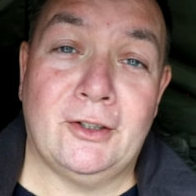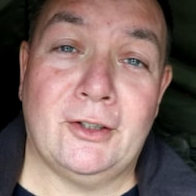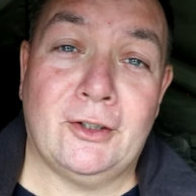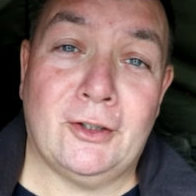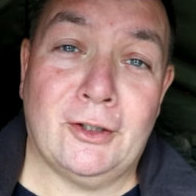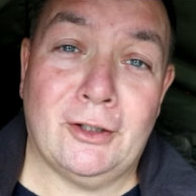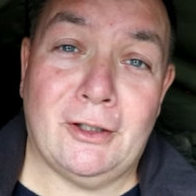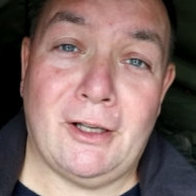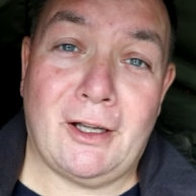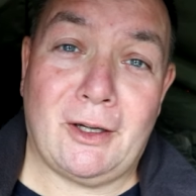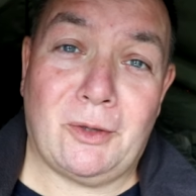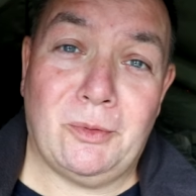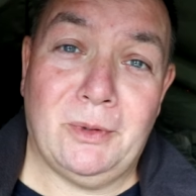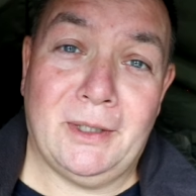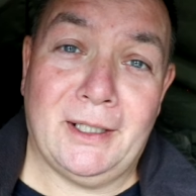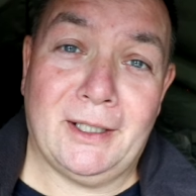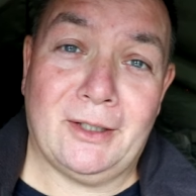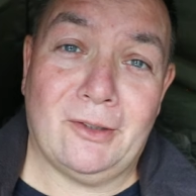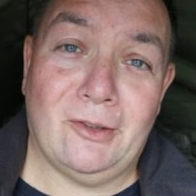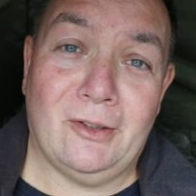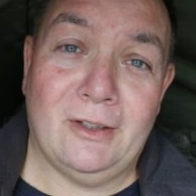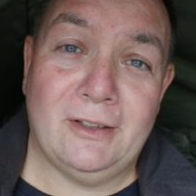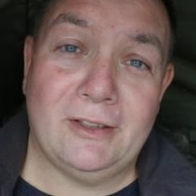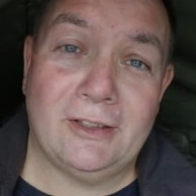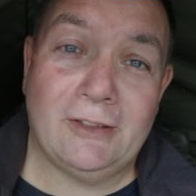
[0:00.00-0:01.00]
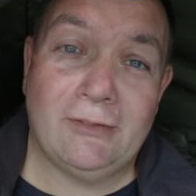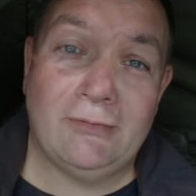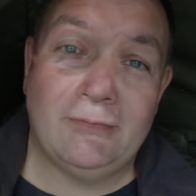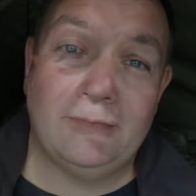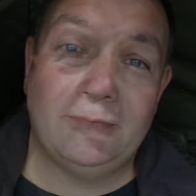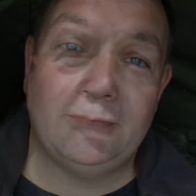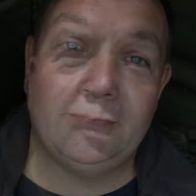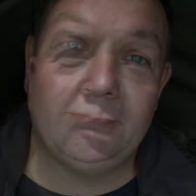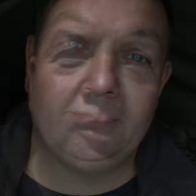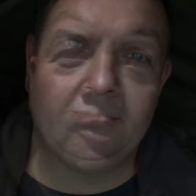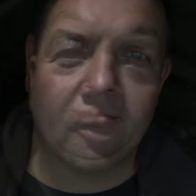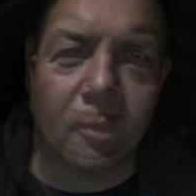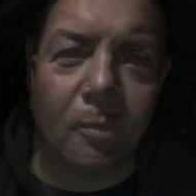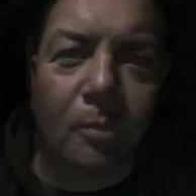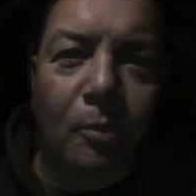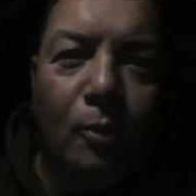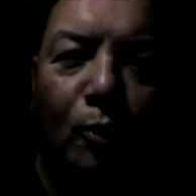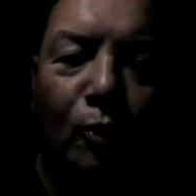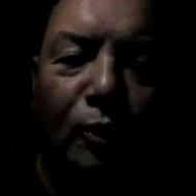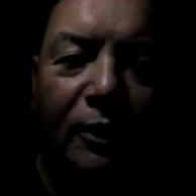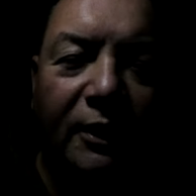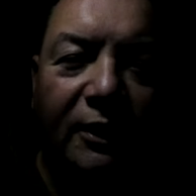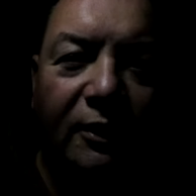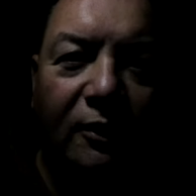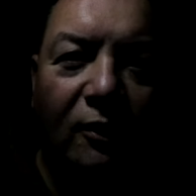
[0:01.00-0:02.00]
Good luck with that guys.
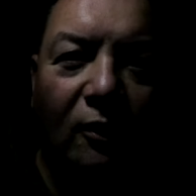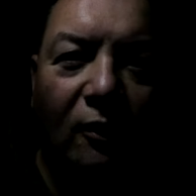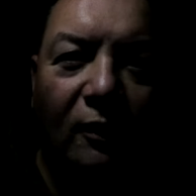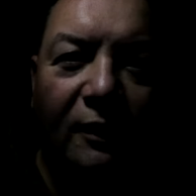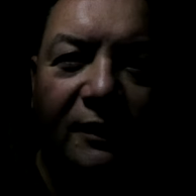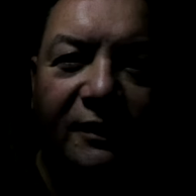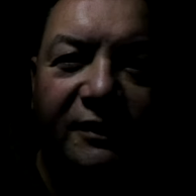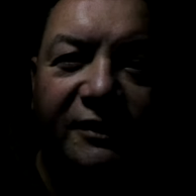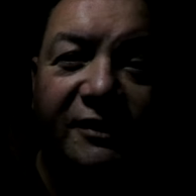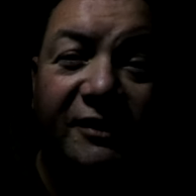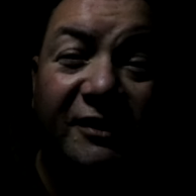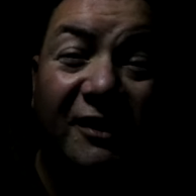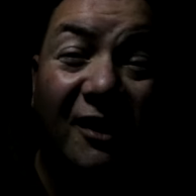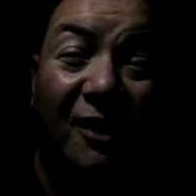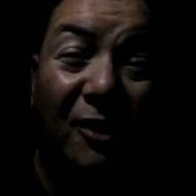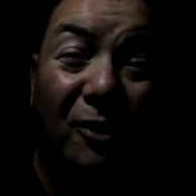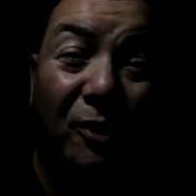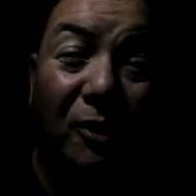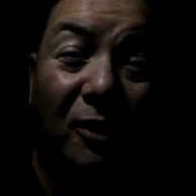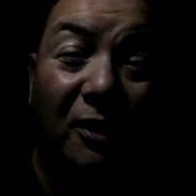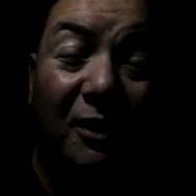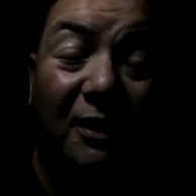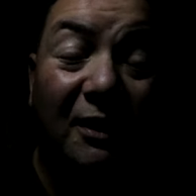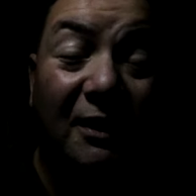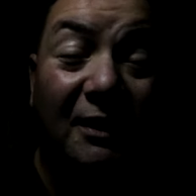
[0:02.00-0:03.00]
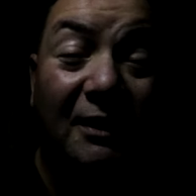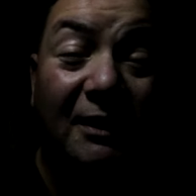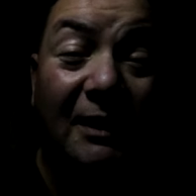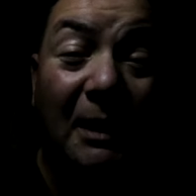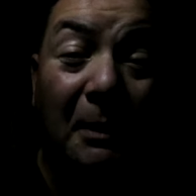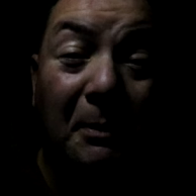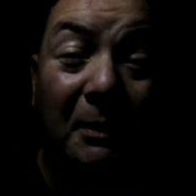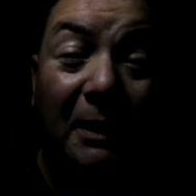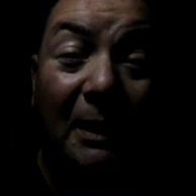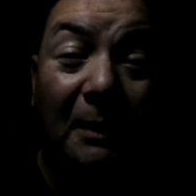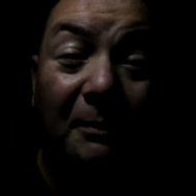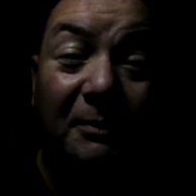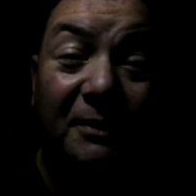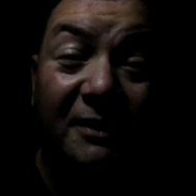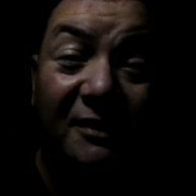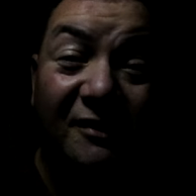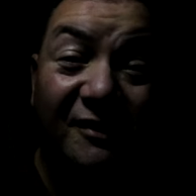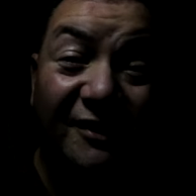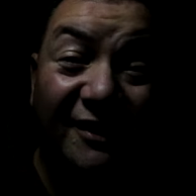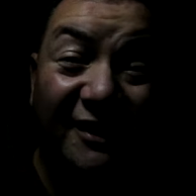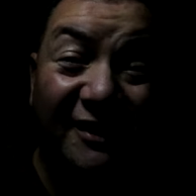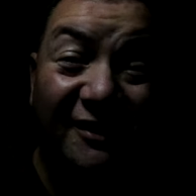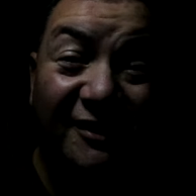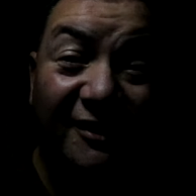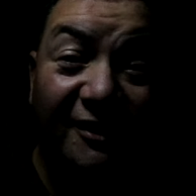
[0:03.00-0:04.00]
Morning guys, so coming up to
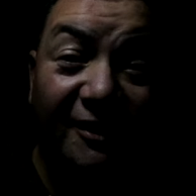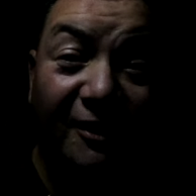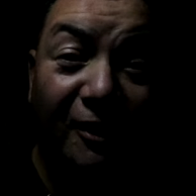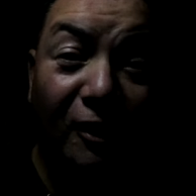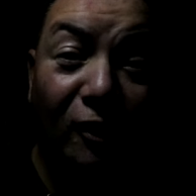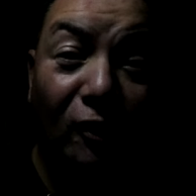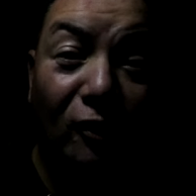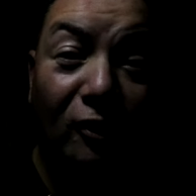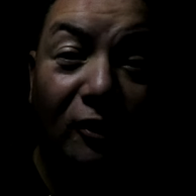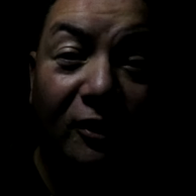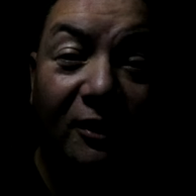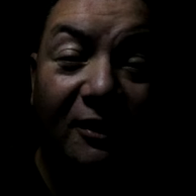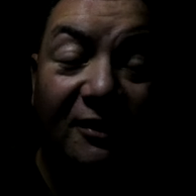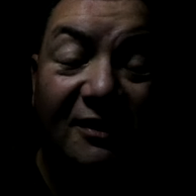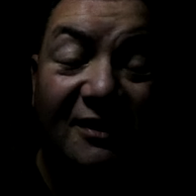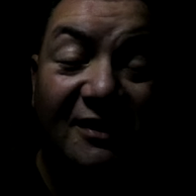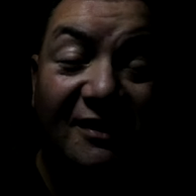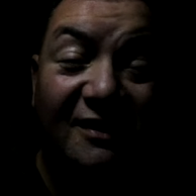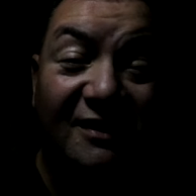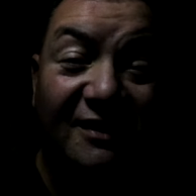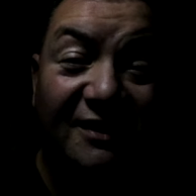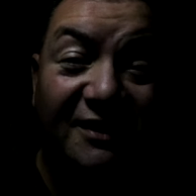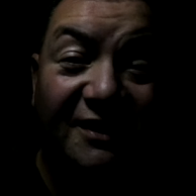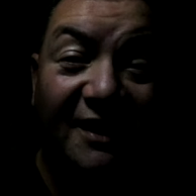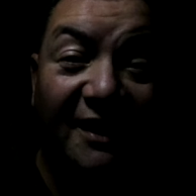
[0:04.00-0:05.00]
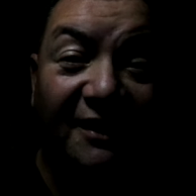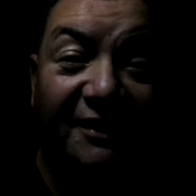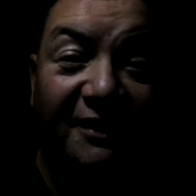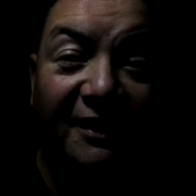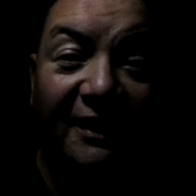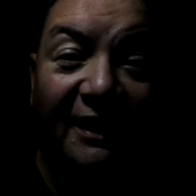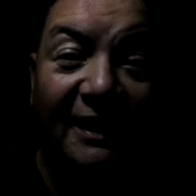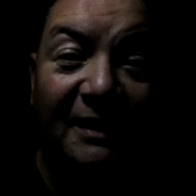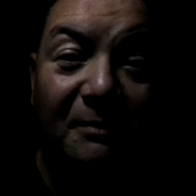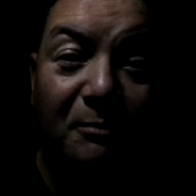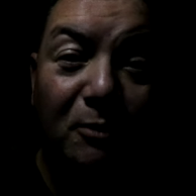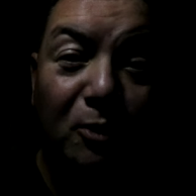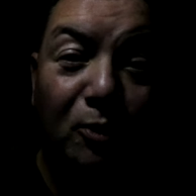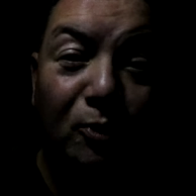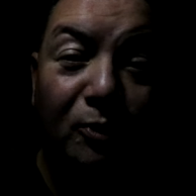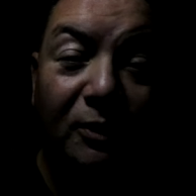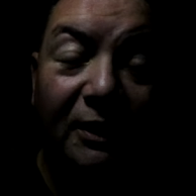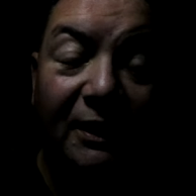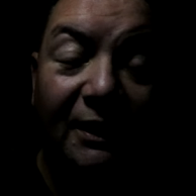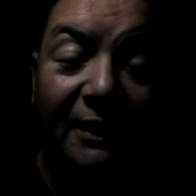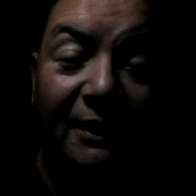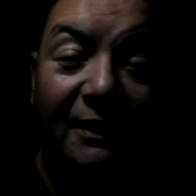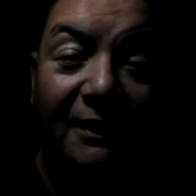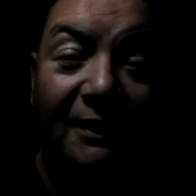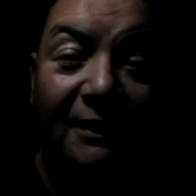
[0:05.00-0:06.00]
6 o'clock Saturday
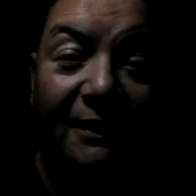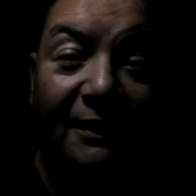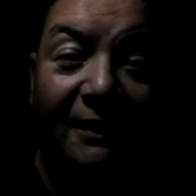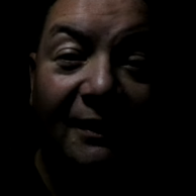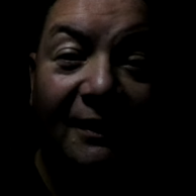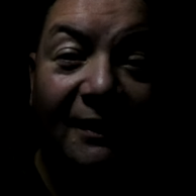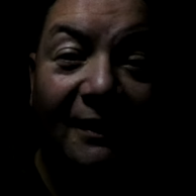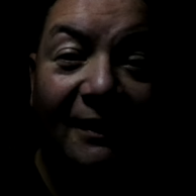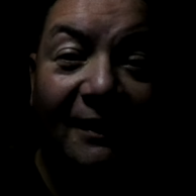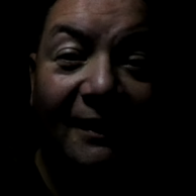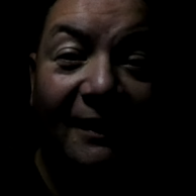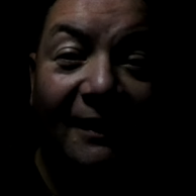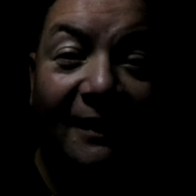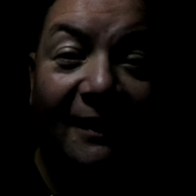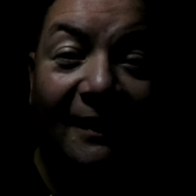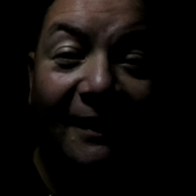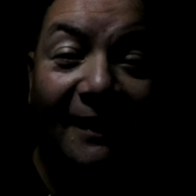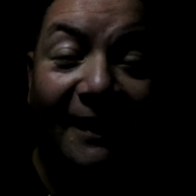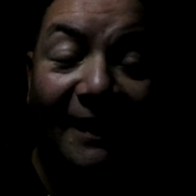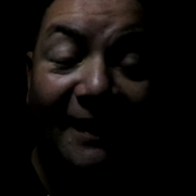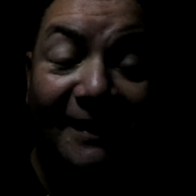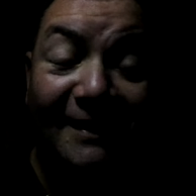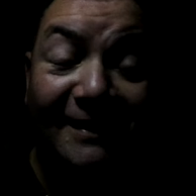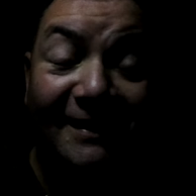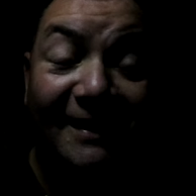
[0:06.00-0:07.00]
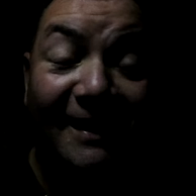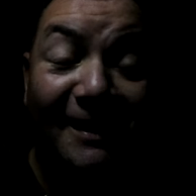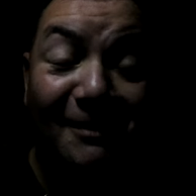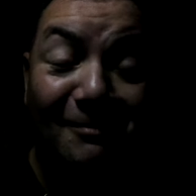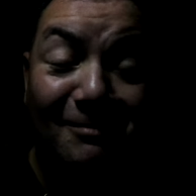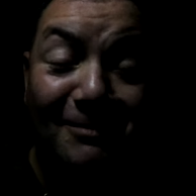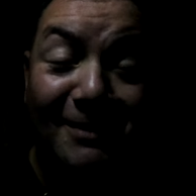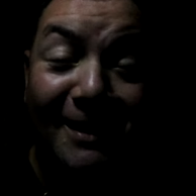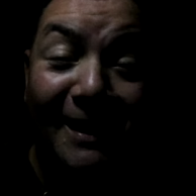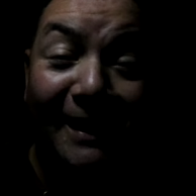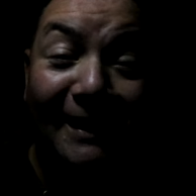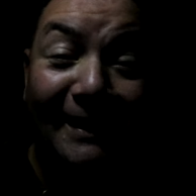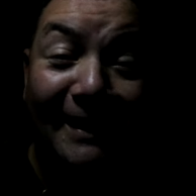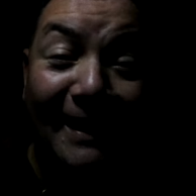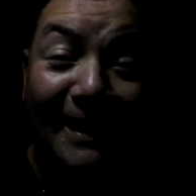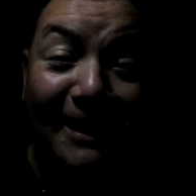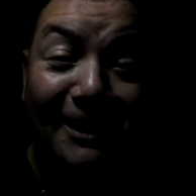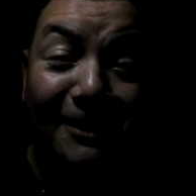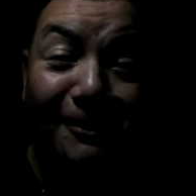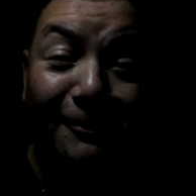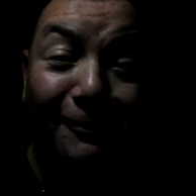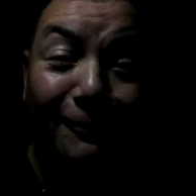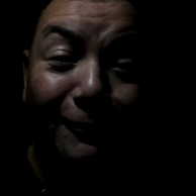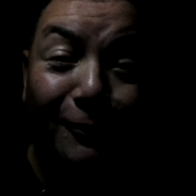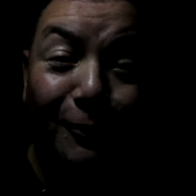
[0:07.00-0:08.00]
morning, and yep, that
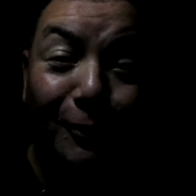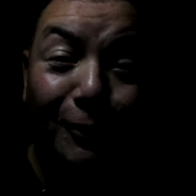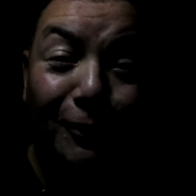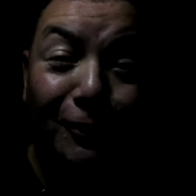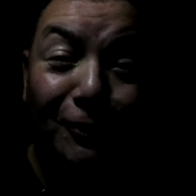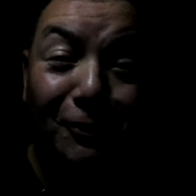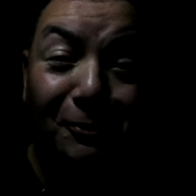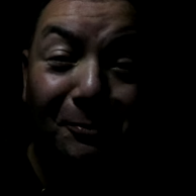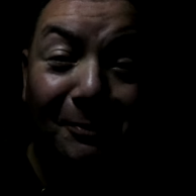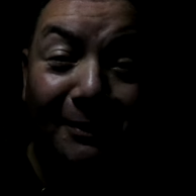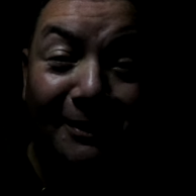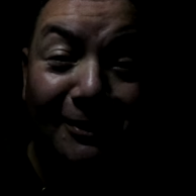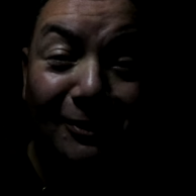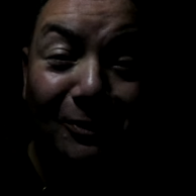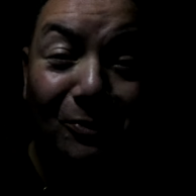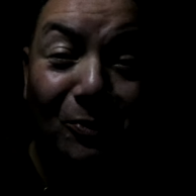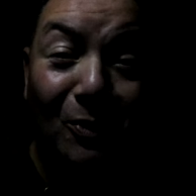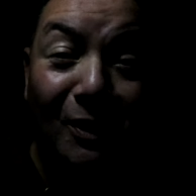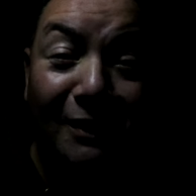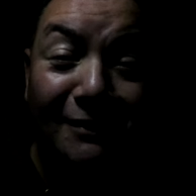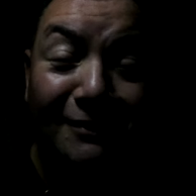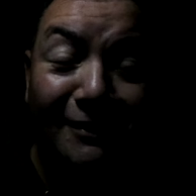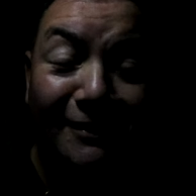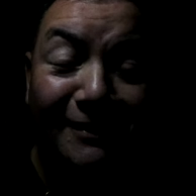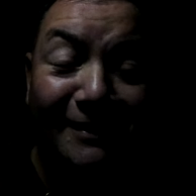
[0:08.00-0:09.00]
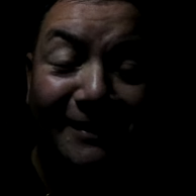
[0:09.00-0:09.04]
lack of footage means once